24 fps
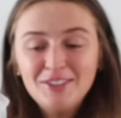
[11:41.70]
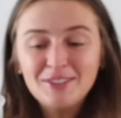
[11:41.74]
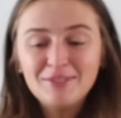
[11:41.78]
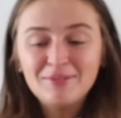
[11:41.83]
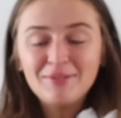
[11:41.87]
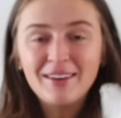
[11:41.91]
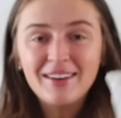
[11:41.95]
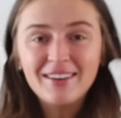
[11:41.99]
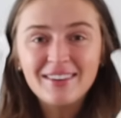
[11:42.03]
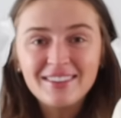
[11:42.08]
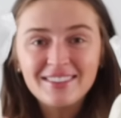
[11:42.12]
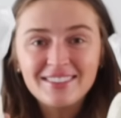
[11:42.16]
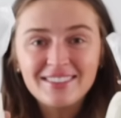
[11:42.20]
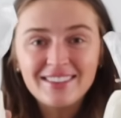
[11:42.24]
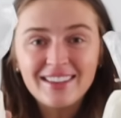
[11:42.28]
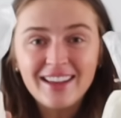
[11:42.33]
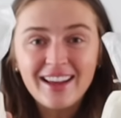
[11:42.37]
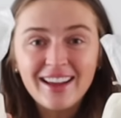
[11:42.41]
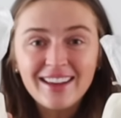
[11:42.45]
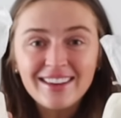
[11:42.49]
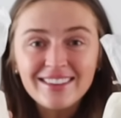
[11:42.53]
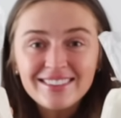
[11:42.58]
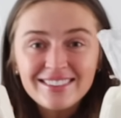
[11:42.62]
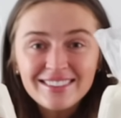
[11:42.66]
She made us the
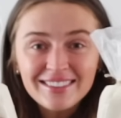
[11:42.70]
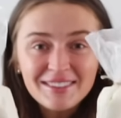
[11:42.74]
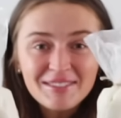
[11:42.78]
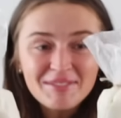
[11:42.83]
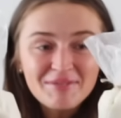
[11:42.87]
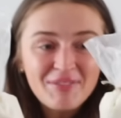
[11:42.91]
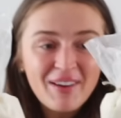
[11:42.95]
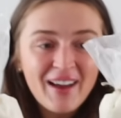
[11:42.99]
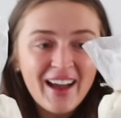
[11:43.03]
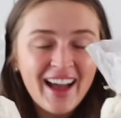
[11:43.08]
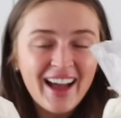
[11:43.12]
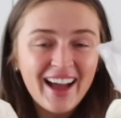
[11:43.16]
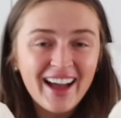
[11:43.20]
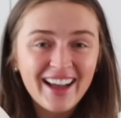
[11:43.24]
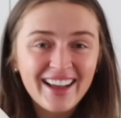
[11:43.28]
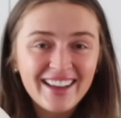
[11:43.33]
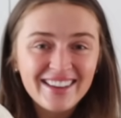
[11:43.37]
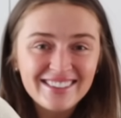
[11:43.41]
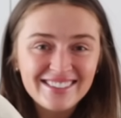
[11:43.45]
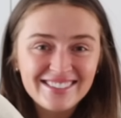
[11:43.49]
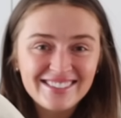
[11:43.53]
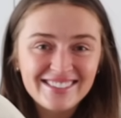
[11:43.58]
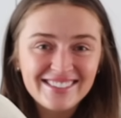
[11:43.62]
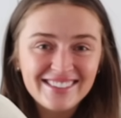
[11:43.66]
icing
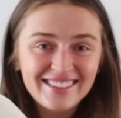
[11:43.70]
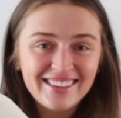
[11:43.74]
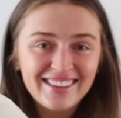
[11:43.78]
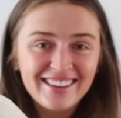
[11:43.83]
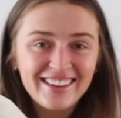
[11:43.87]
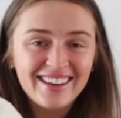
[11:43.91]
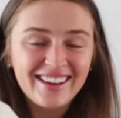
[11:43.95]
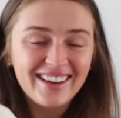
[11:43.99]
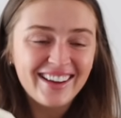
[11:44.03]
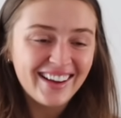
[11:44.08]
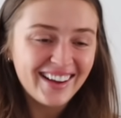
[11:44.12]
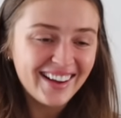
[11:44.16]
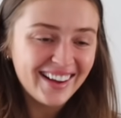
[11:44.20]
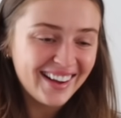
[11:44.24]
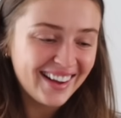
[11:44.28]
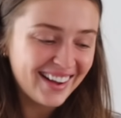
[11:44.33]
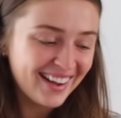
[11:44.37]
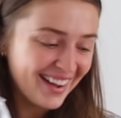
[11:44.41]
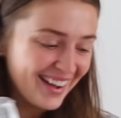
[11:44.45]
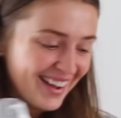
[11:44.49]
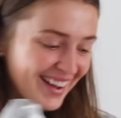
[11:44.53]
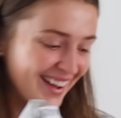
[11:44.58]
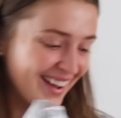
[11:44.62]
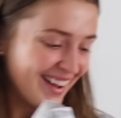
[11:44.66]
packs
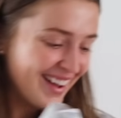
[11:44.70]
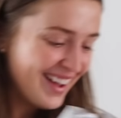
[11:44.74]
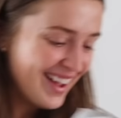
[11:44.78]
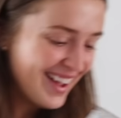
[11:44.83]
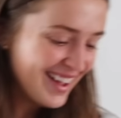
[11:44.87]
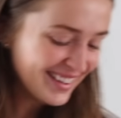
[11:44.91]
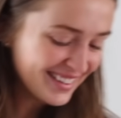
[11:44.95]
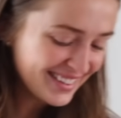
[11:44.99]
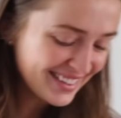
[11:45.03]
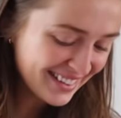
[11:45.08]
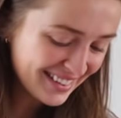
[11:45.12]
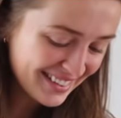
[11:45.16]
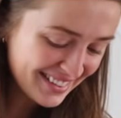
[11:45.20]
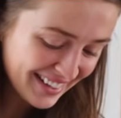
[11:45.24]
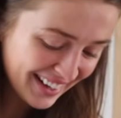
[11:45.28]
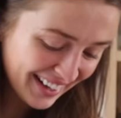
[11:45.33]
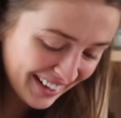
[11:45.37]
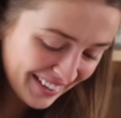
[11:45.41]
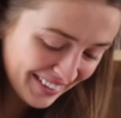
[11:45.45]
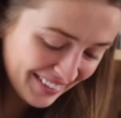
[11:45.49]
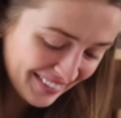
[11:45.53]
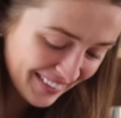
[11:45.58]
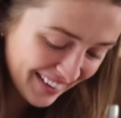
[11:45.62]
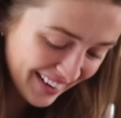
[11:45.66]
to
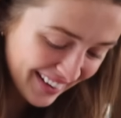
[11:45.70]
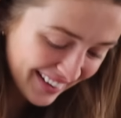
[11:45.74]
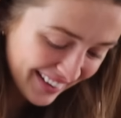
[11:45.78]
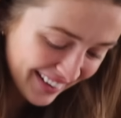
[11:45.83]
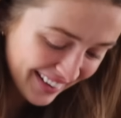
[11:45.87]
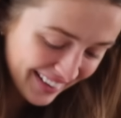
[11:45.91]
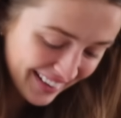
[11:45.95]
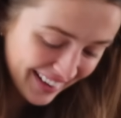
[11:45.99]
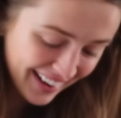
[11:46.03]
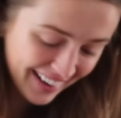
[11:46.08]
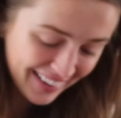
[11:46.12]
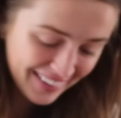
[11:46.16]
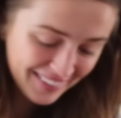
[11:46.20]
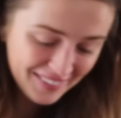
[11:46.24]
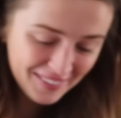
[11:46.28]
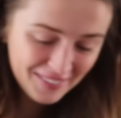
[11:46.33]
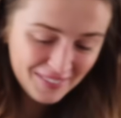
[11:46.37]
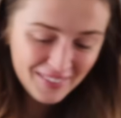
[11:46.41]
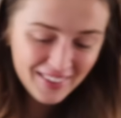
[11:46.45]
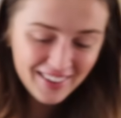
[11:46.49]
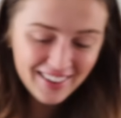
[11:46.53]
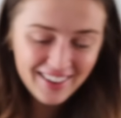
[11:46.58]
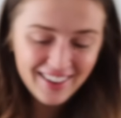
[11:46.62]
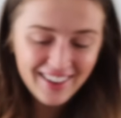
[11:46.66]
decorate it, and
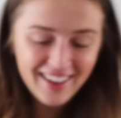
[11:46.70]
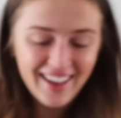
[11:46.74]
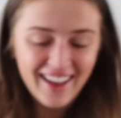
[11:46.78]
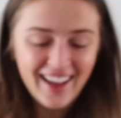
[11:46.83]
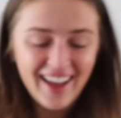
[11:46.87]
we